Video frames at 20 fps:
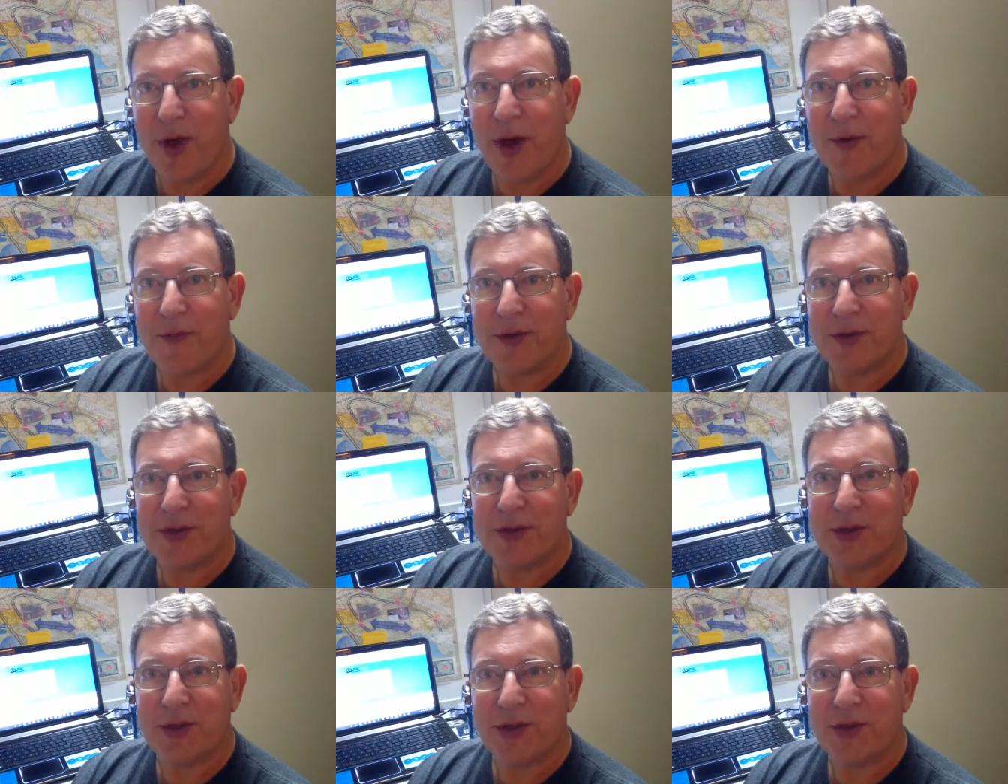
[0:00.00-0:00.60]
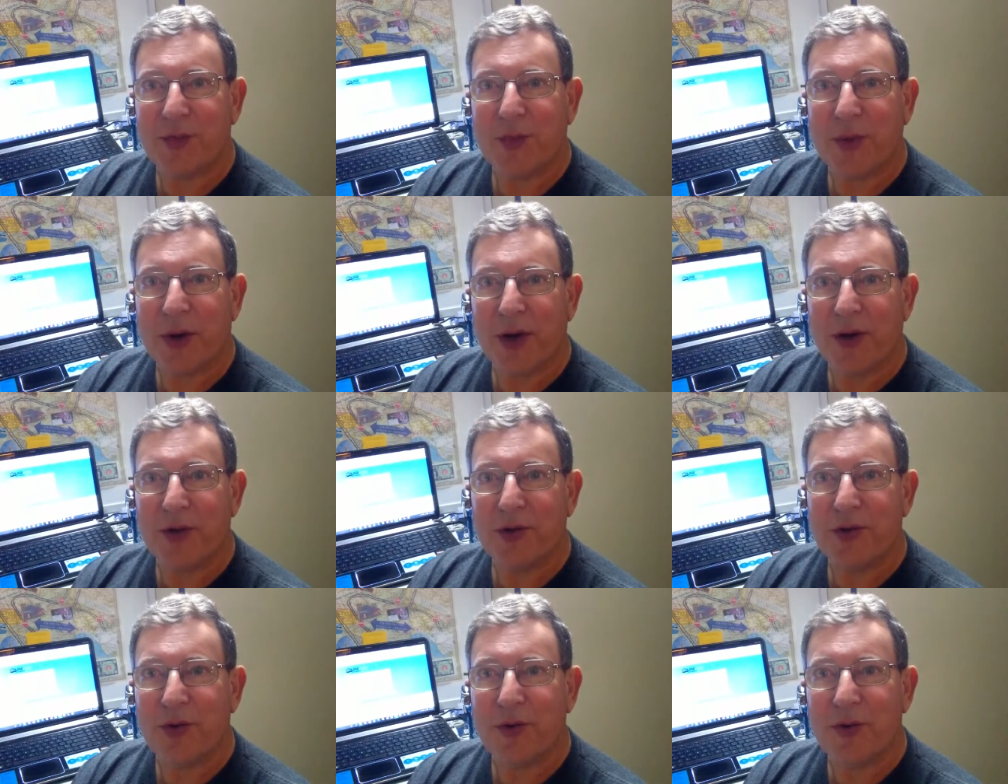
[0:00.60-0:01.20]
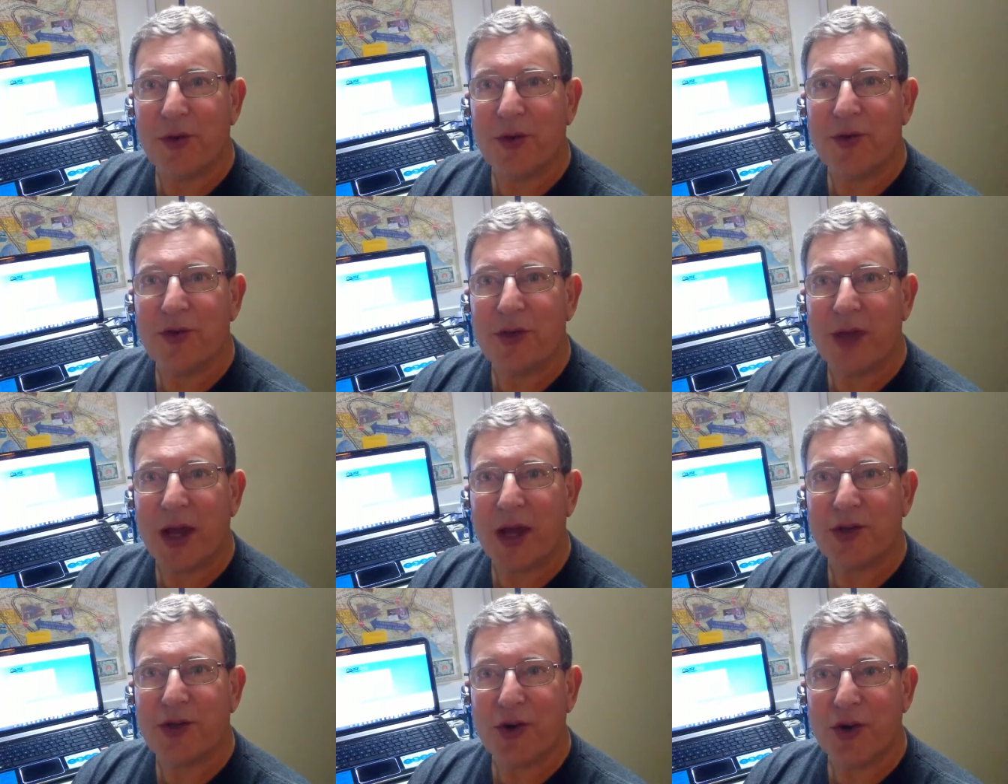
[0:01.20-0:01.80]
obviously swingers who use
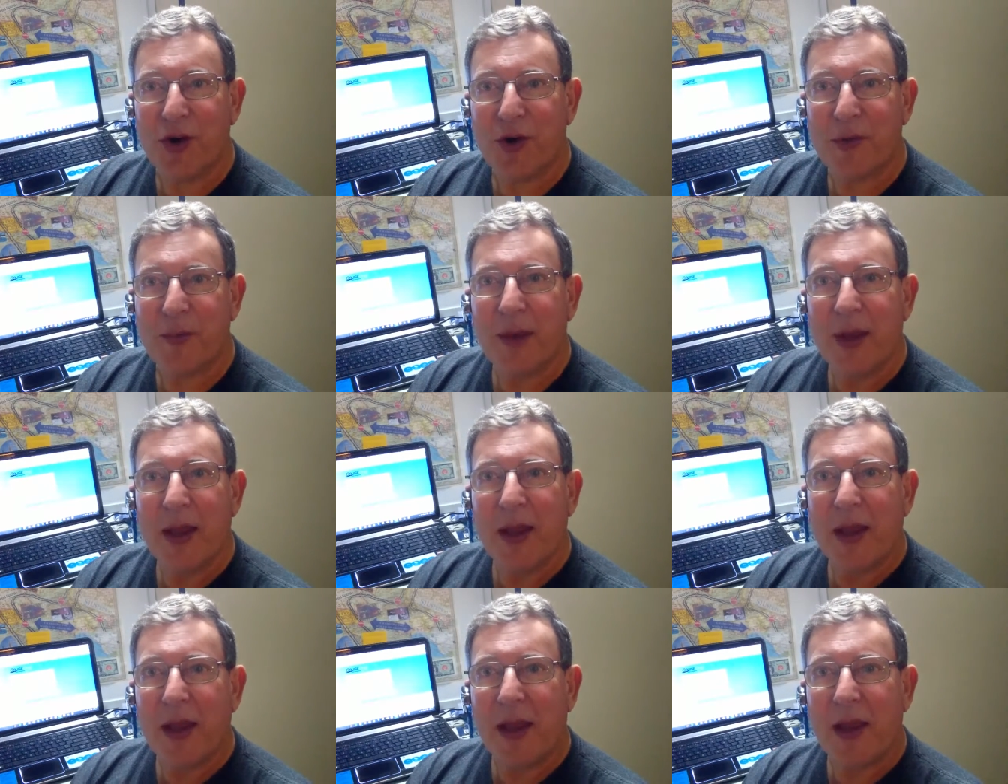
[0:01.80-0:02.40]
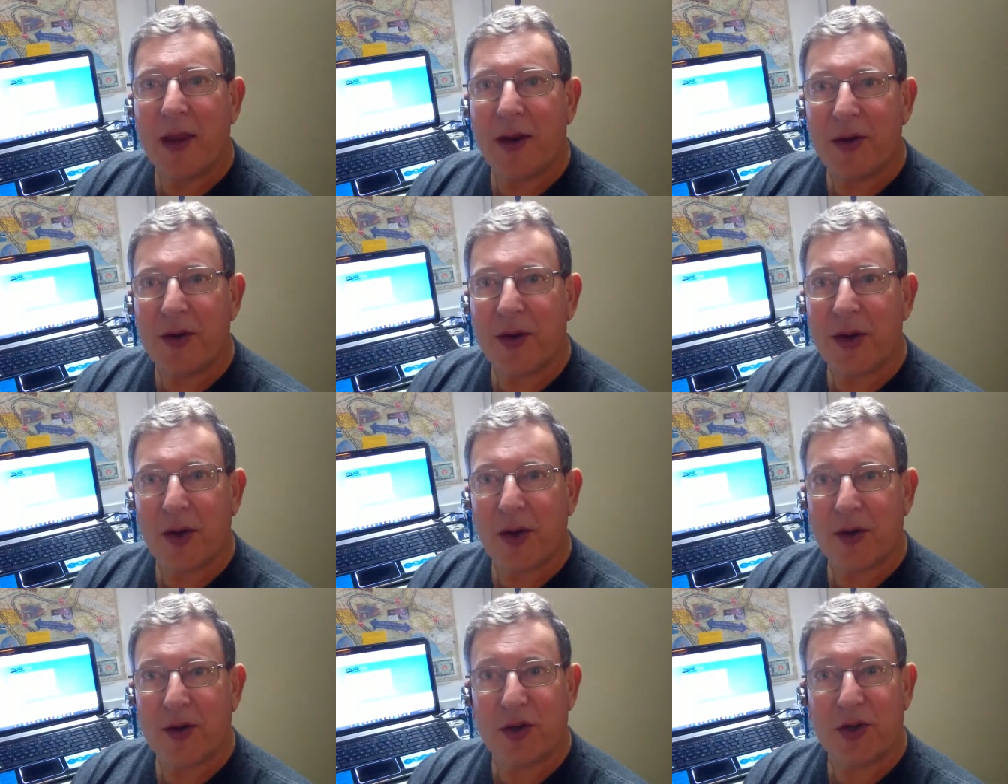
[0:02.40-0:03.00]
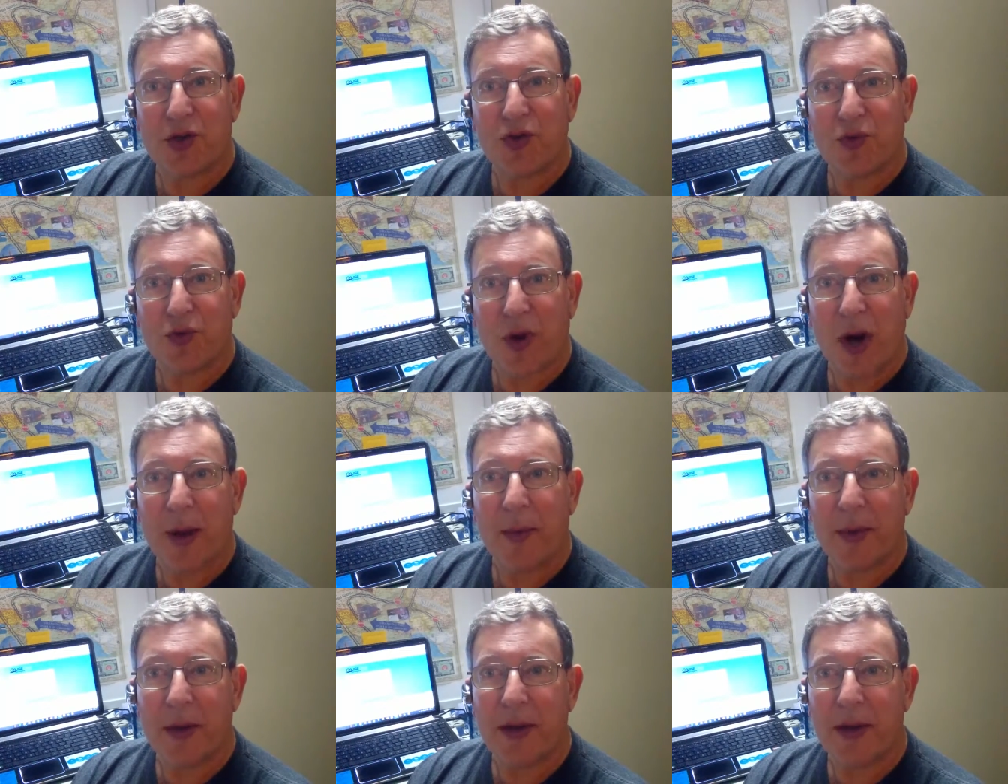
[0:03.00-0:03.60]
that term in
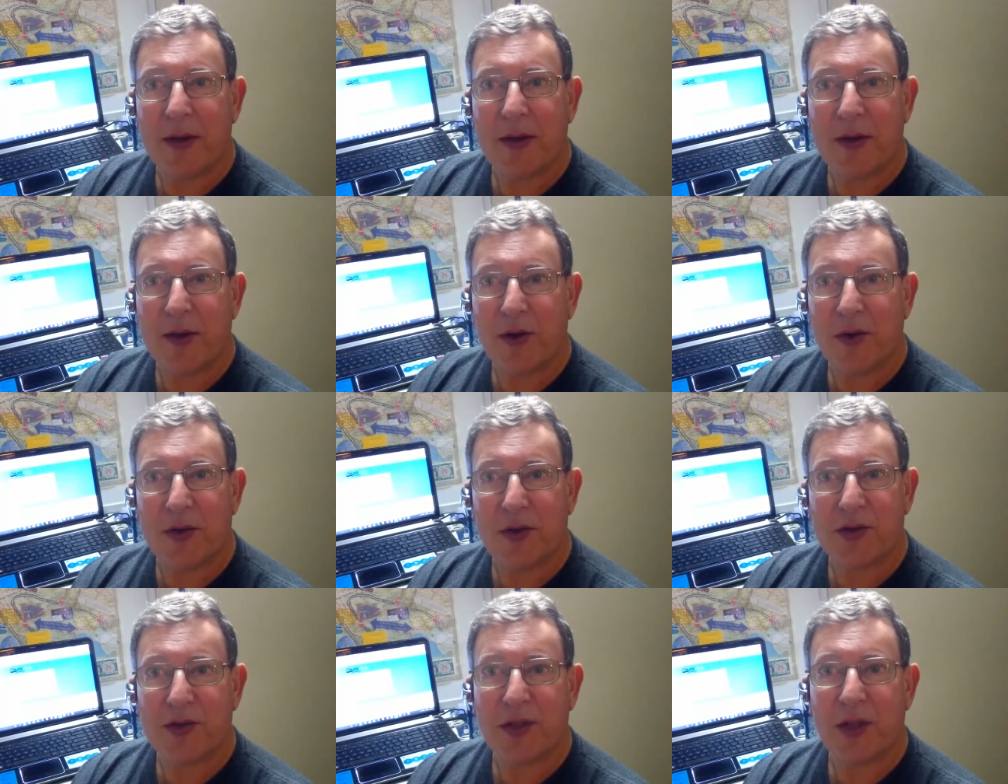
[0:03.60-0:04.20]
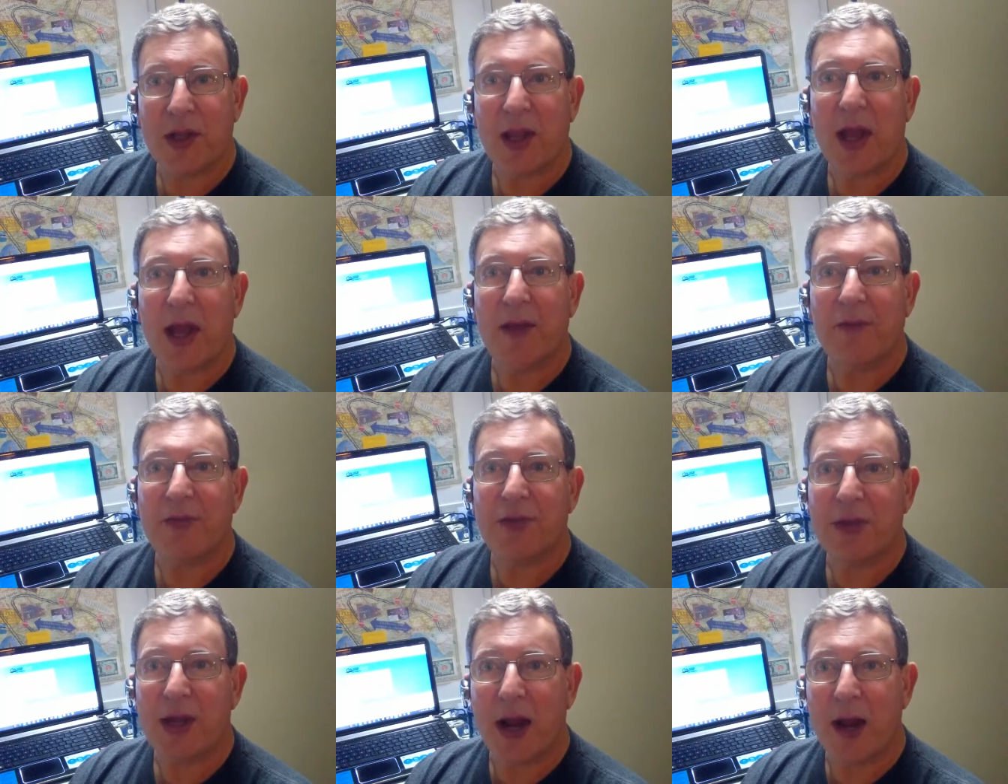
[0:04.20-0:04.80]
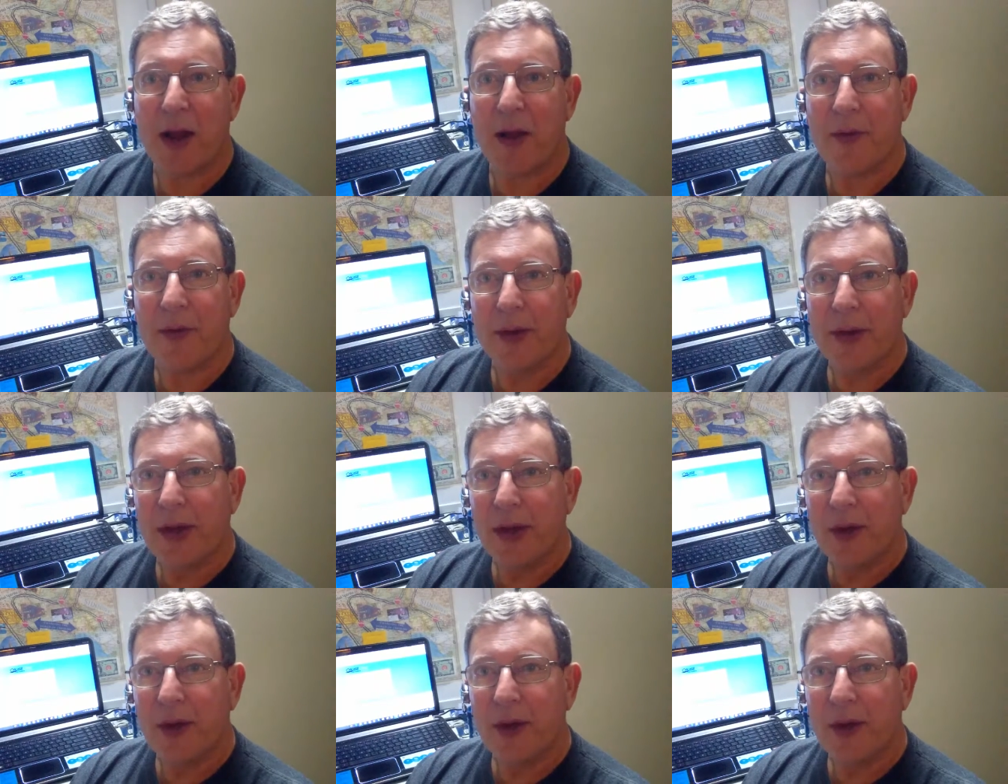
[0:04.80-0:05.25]
describing, you know, it's the lifestyle.